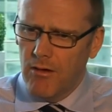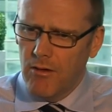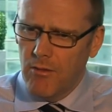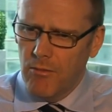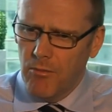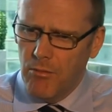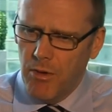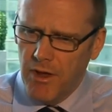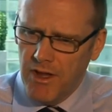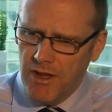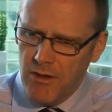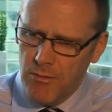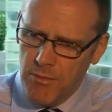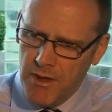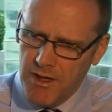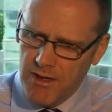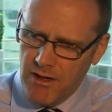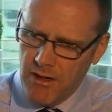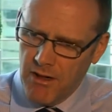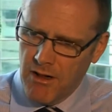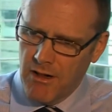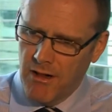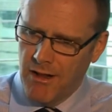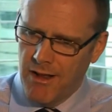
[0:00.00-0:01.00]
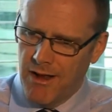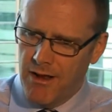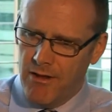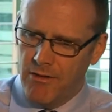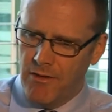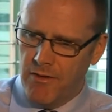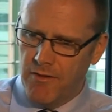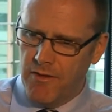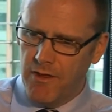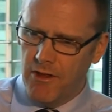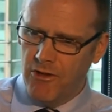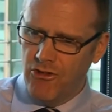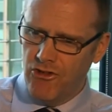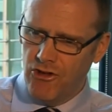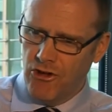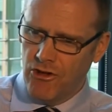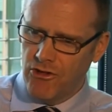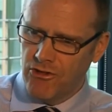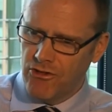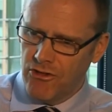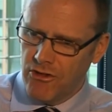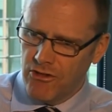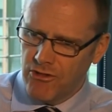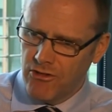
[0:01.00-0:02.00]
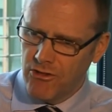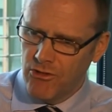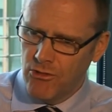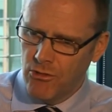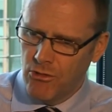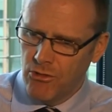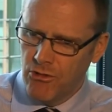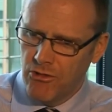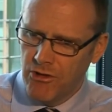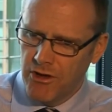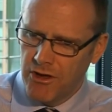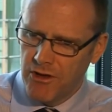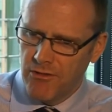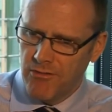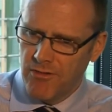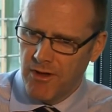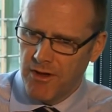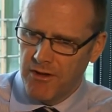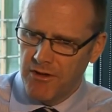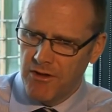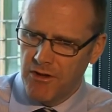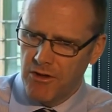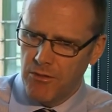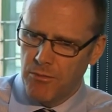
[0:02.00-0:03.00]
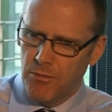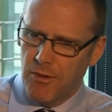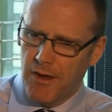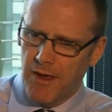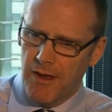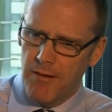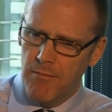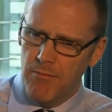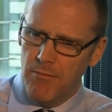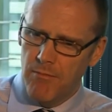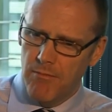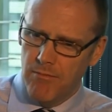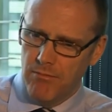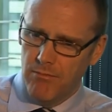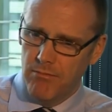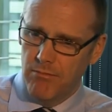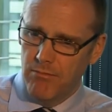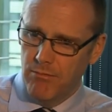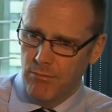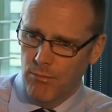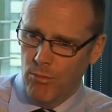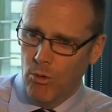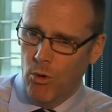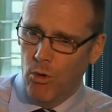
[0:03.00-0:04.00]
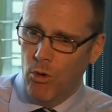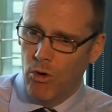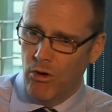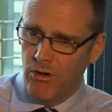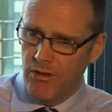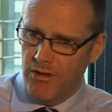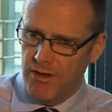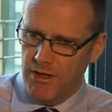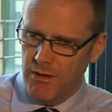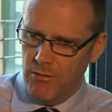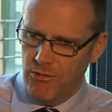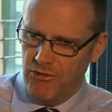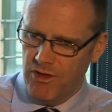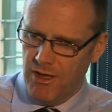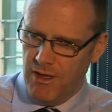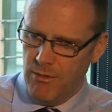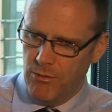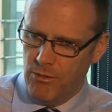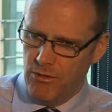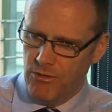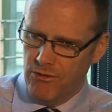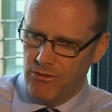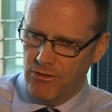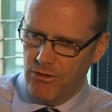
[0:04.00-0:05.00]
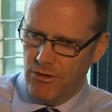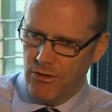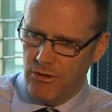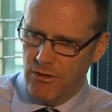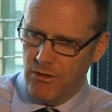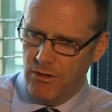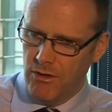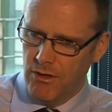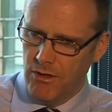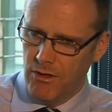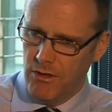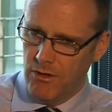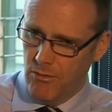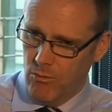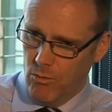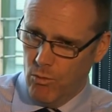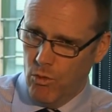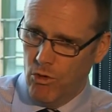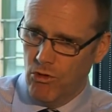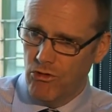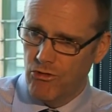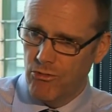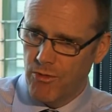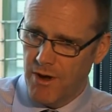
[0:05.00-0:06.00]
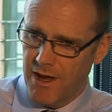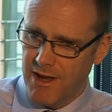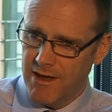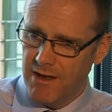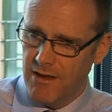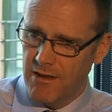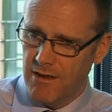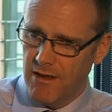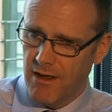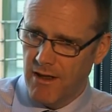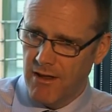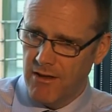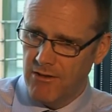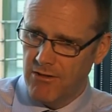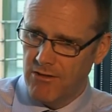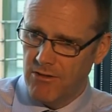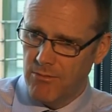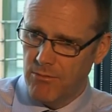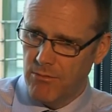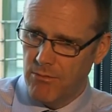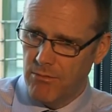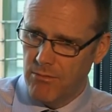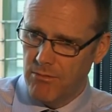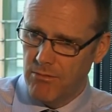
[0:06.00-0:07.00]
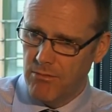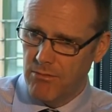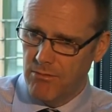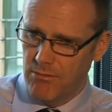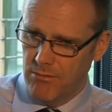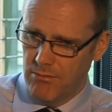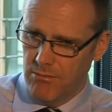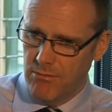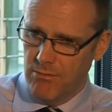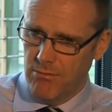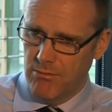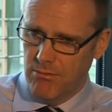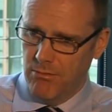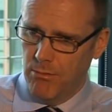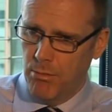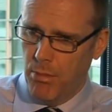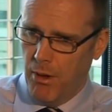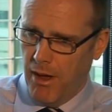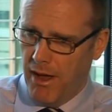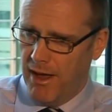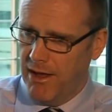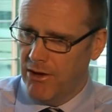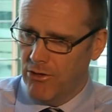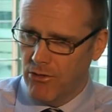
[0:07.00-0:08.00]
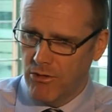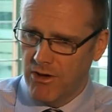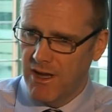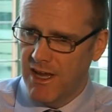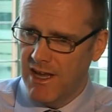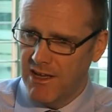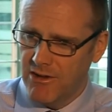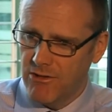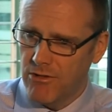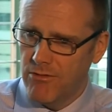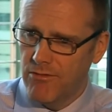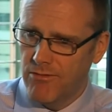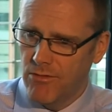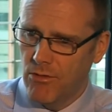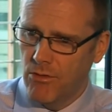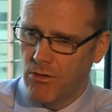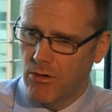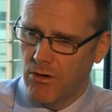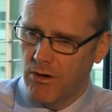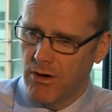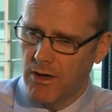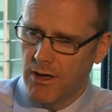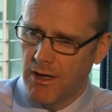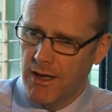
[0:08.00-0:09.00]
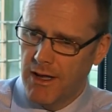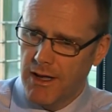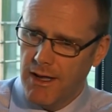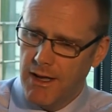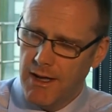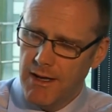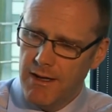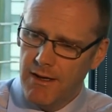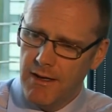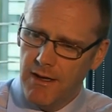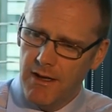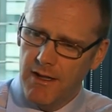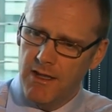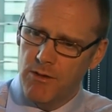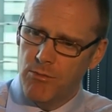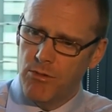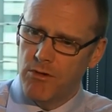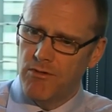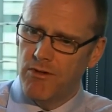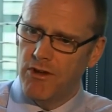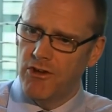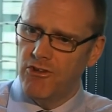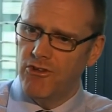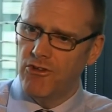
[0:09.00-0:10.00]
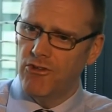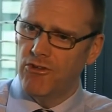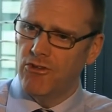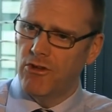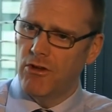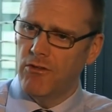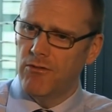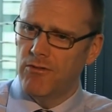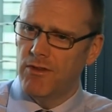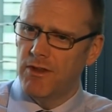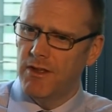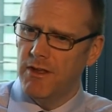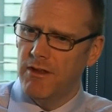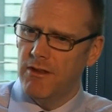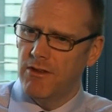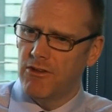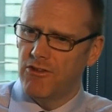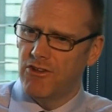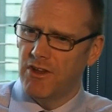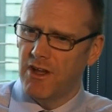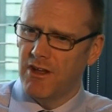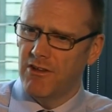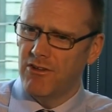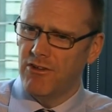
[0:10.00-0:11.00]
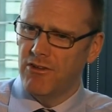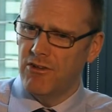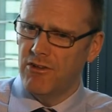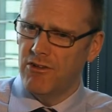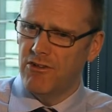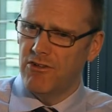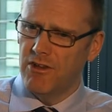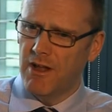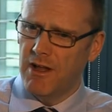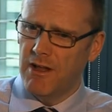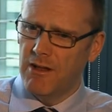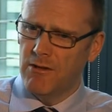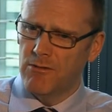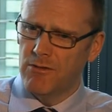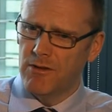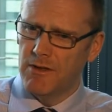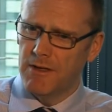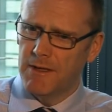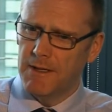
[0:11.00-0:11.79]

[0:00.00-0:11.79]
Bingham made it clear that the injustice in ordering a defendant to pay more than he was able to was recognised by or catered for in the provisions of the statute itself.